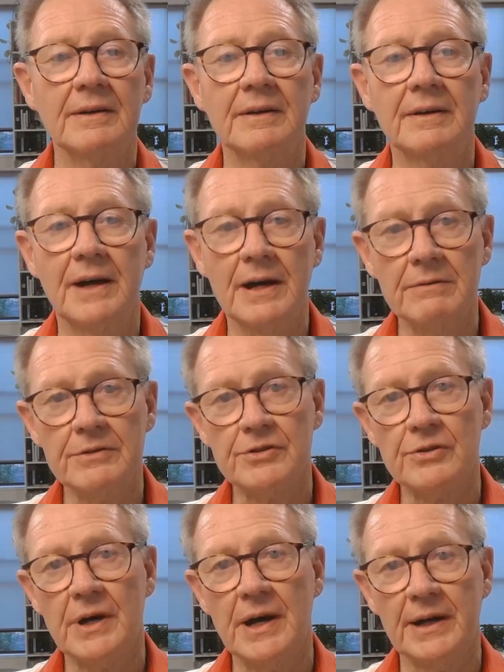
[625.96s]
How is
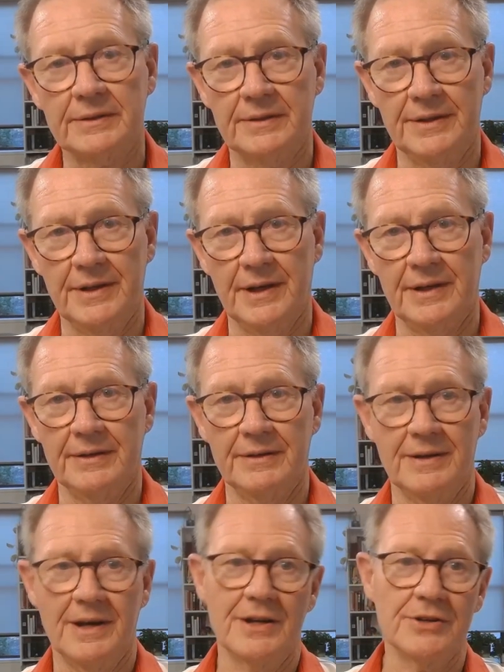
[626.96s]
your heart today?
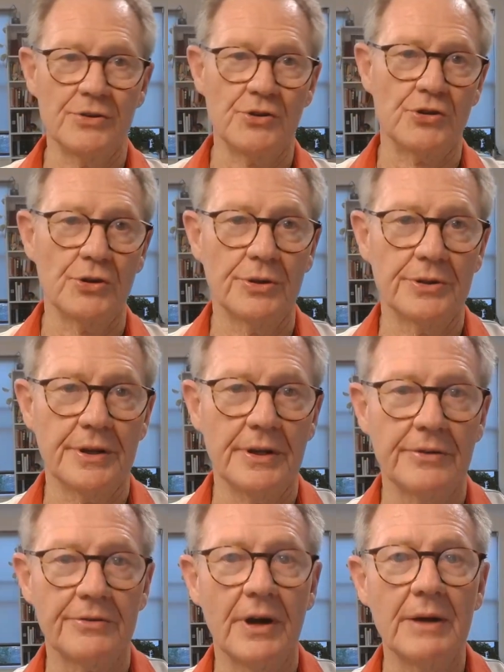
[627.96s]
Are you sure that
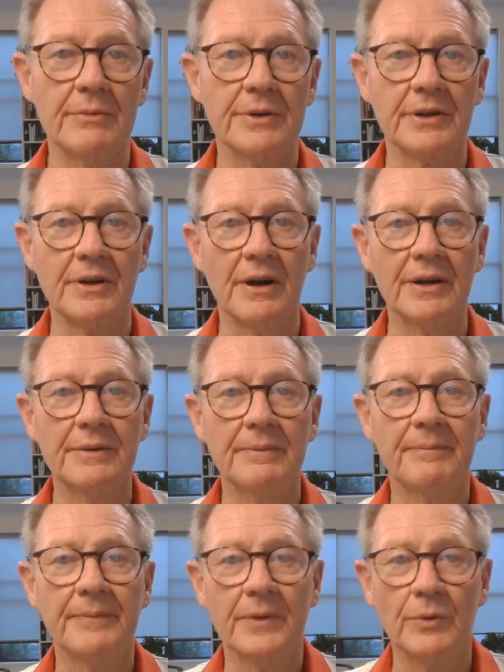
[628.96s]
it's right with God,
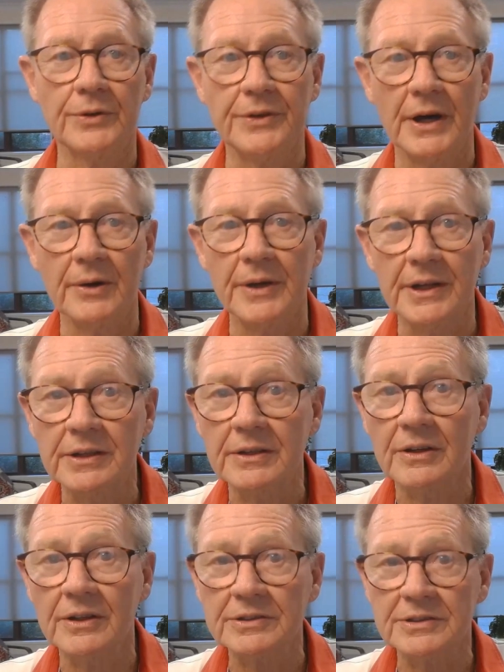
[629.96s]
with no hidden
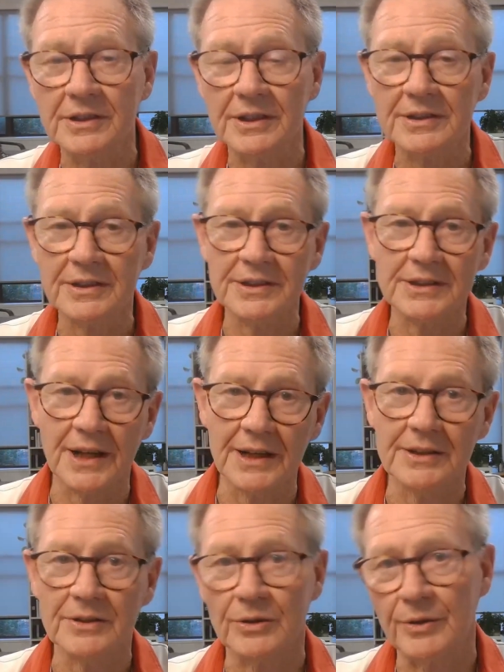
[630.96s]
hostilities,
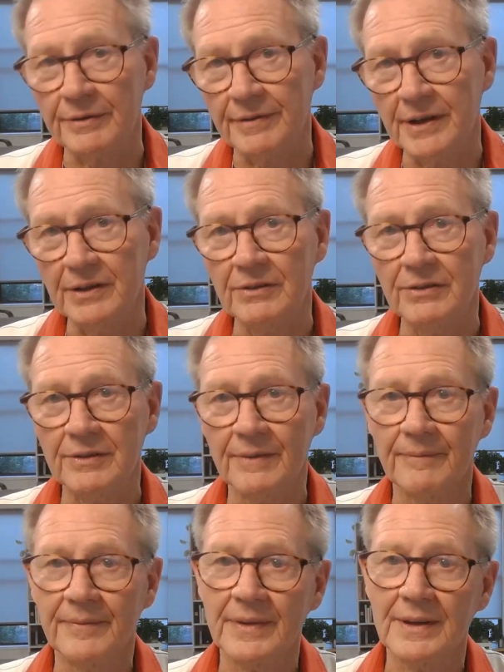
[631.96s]
hate, or revenge?
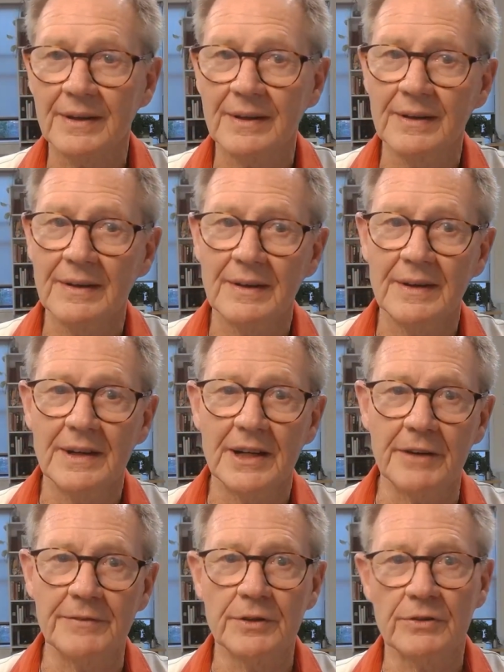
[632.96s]

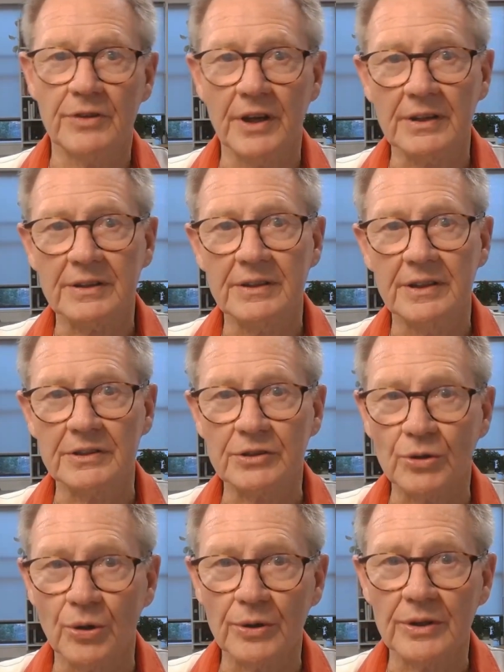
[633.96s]
Have you checked its
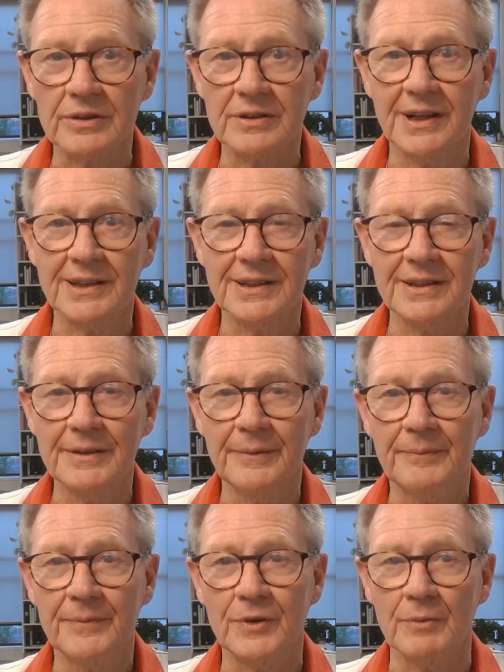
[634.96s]
corners lately
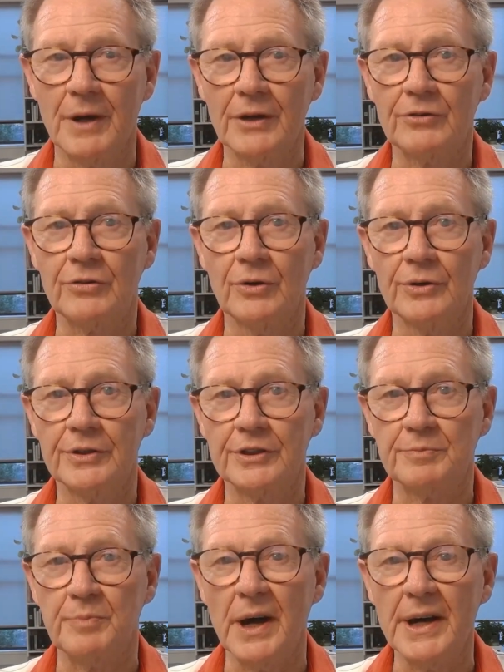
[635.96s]
to make sure the
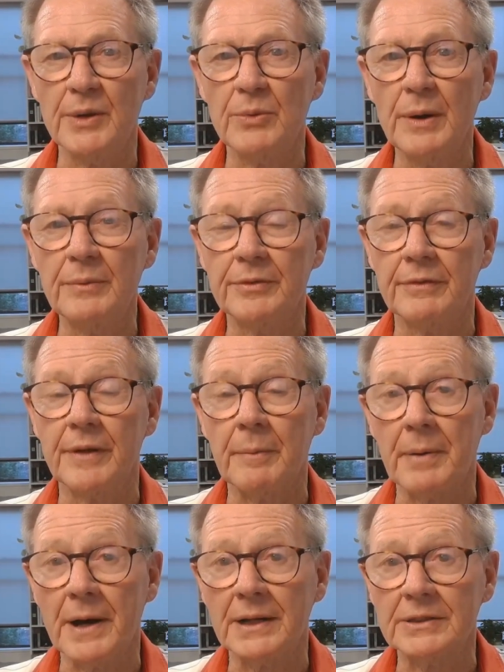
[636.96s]
spider webs of the
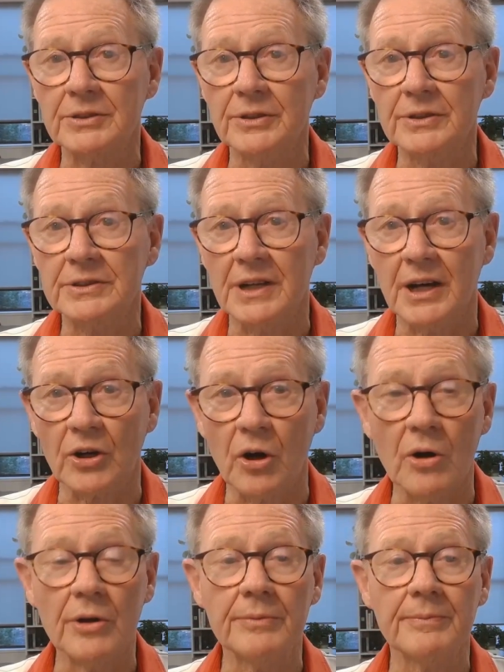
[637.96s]
past hurts are
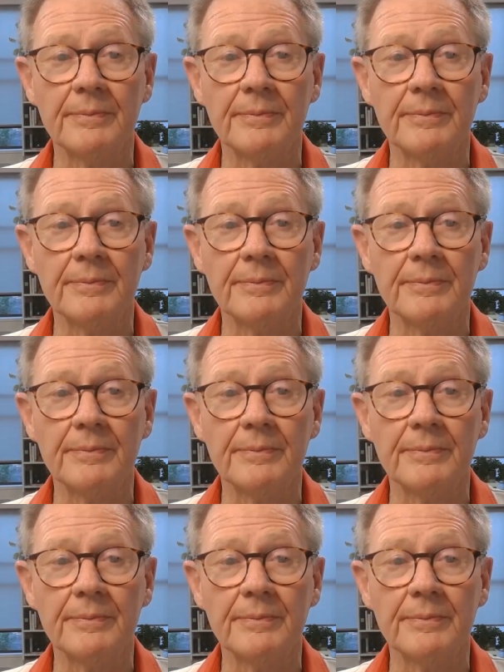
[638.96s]
gone?